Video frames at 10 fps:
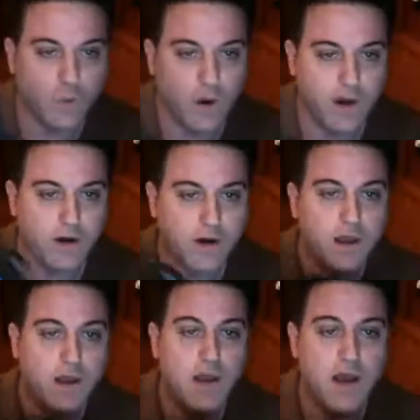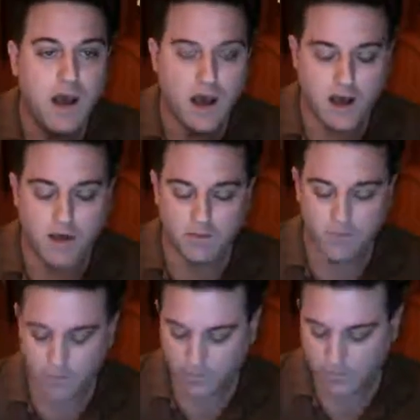water,
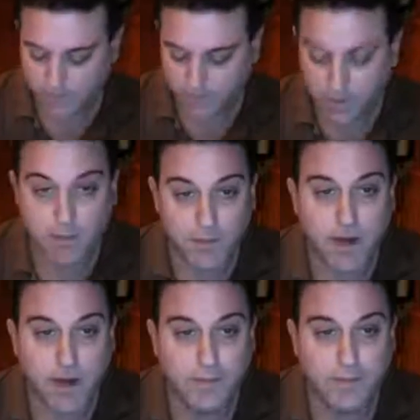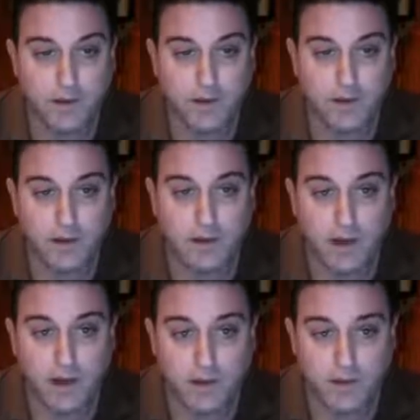pump it up
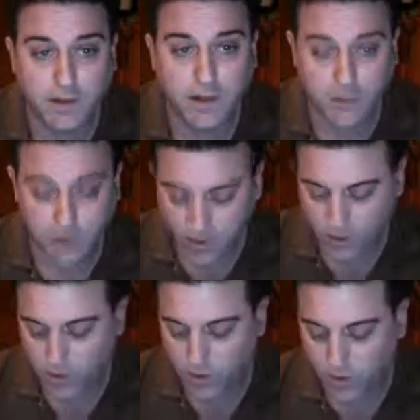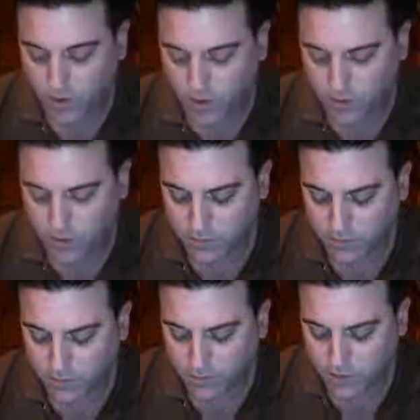in the tub so I don't get water all over the
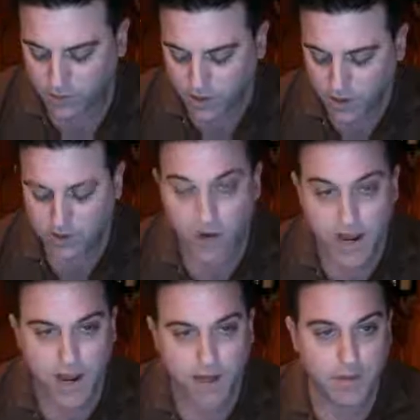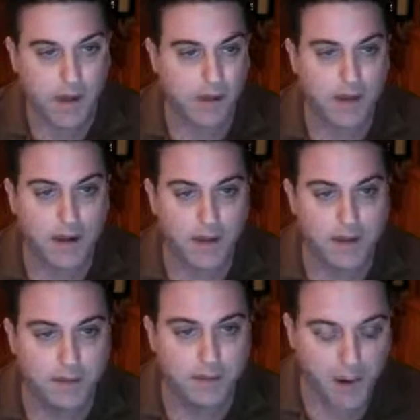floor, dry up, and then I
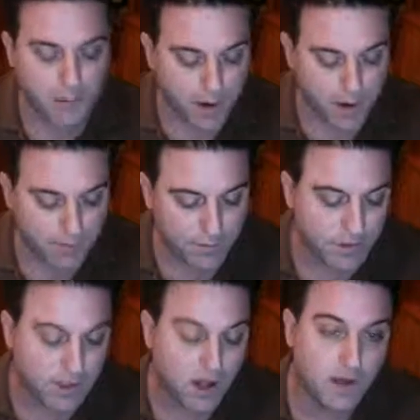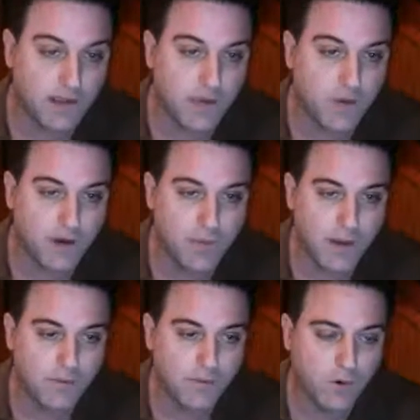leave the pump on for as long as I want to
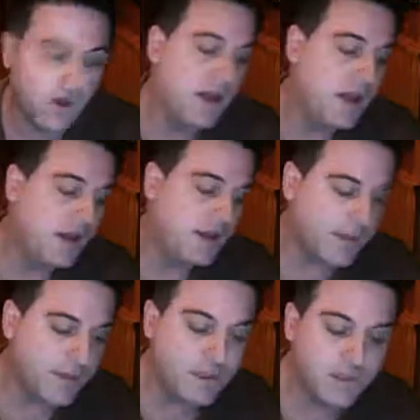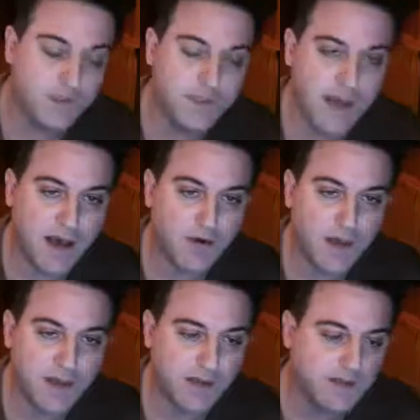pump for. Nothing drips out.
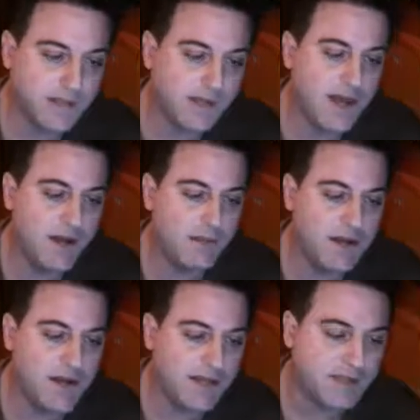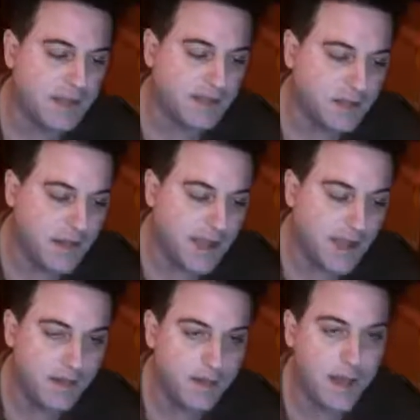I can sit down at my desk, I can lay
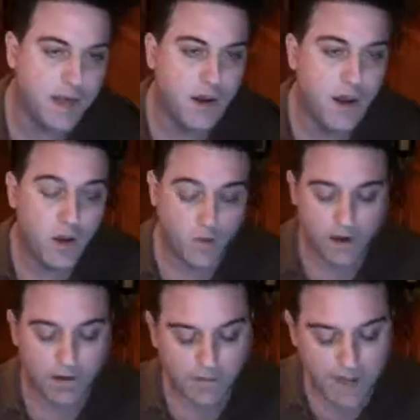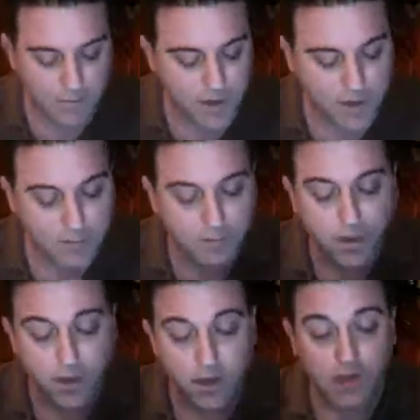on the bed, whatever that be.
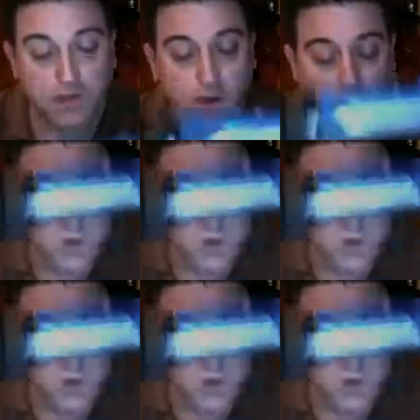So